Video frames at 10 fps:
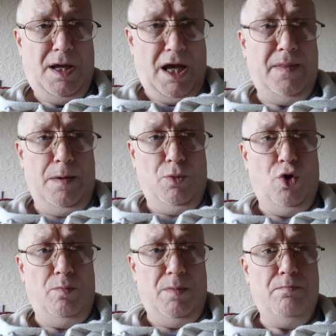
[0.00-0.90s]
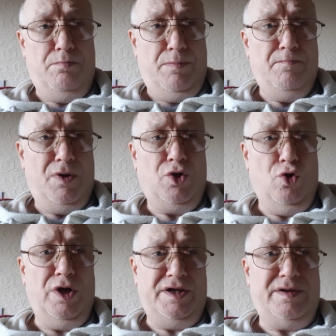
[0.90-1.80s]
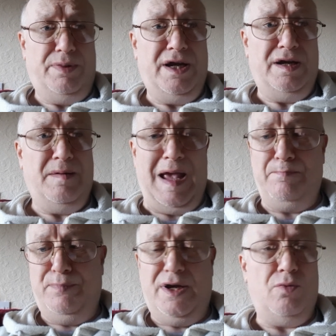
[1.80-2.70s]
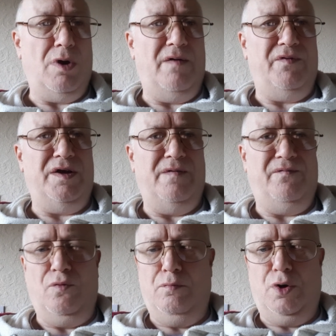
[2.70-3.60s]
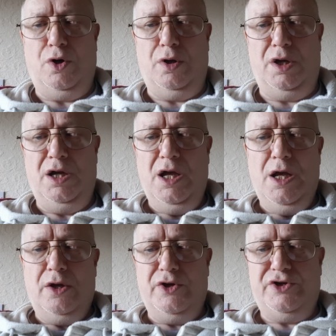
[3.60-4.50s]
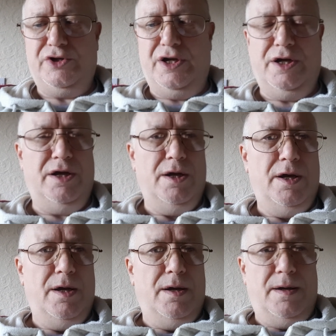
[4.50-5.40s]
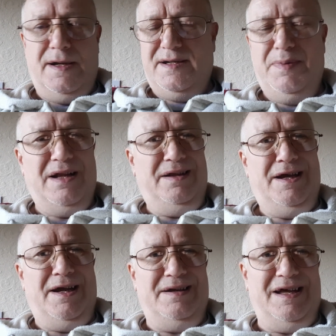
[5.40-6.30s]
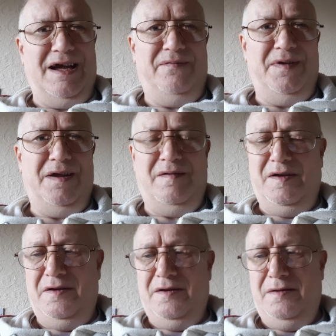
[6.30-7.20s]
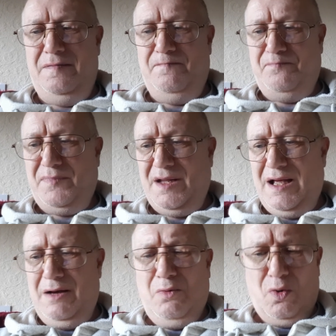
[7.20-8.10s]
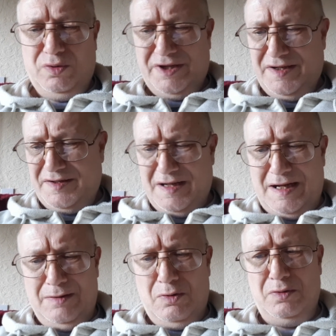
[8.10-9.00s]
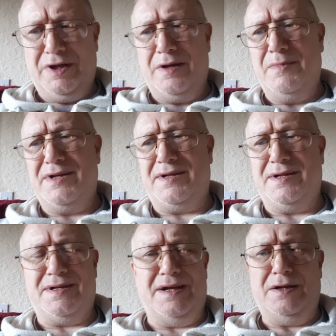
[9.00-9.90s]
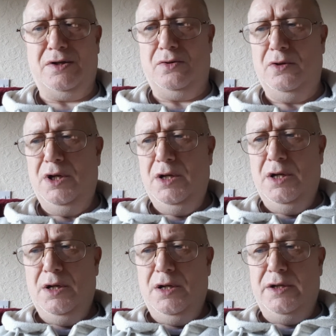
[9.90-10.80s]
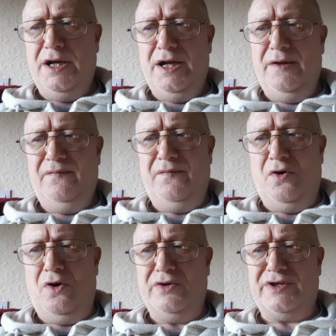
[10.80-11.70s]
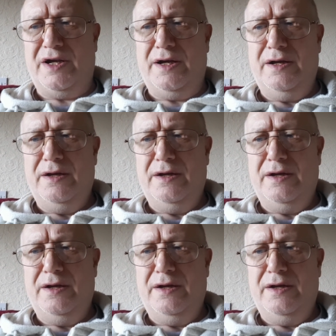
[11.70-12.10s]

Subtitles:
At the moment, going to being an MP rather than a footballer, because it's a bit late in life, isn't it? How old are you, Mr. Tinkle? Nearly 40.